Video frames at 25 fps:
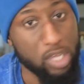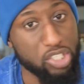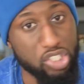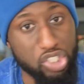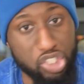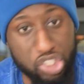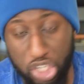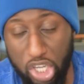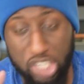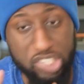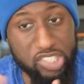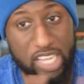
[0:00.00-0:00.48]

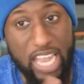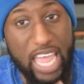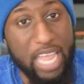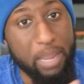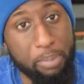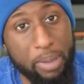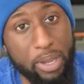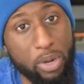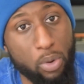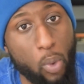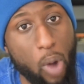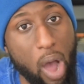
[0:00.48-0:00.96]
just like
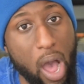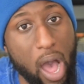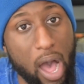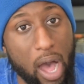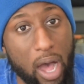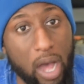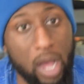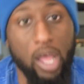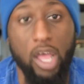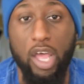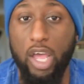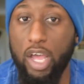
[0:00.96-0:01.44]

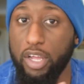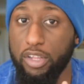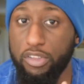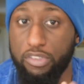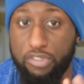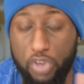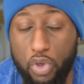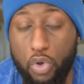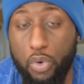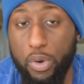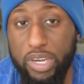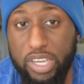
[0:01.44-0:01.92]
Benoit,
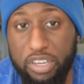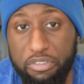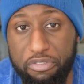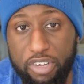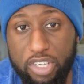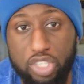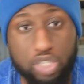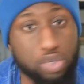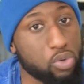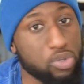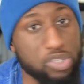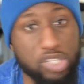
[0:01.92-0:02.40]
two
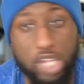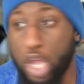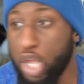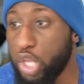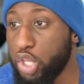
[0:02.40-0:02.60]
individuals.